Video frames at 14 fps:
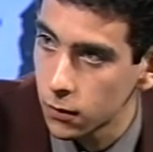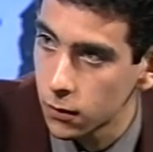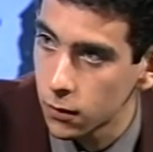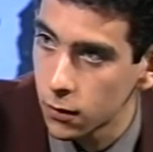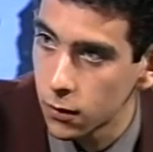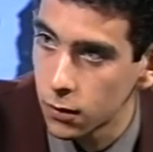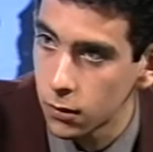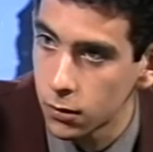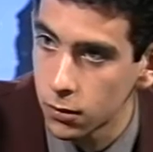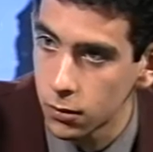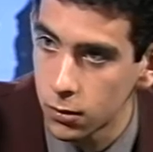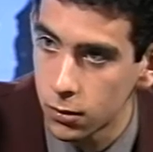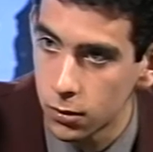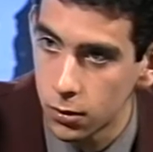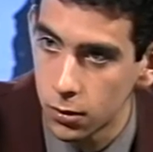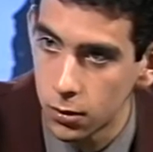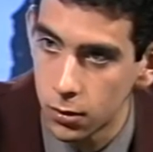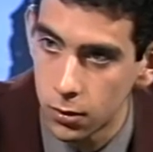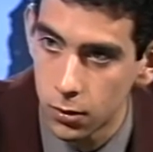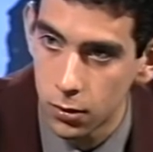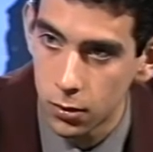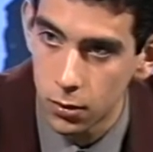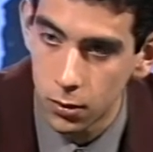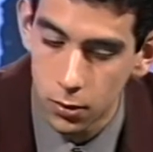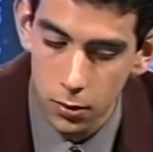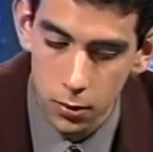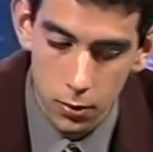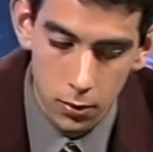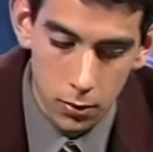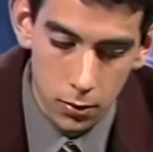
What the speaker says: (no one is talking)